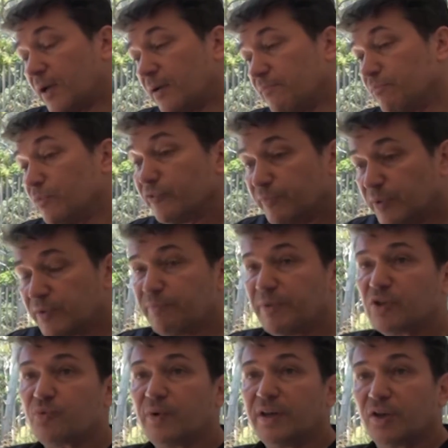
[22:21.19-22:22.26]
movement
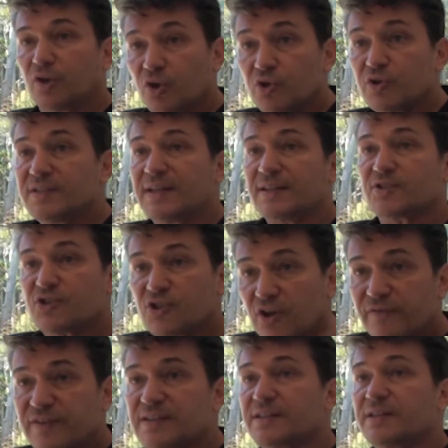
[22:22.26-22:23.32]
between goods and
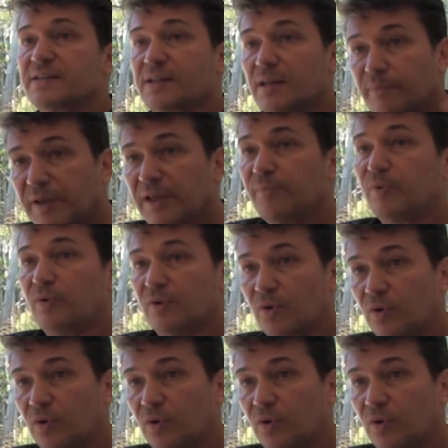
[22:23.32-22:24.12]
services and people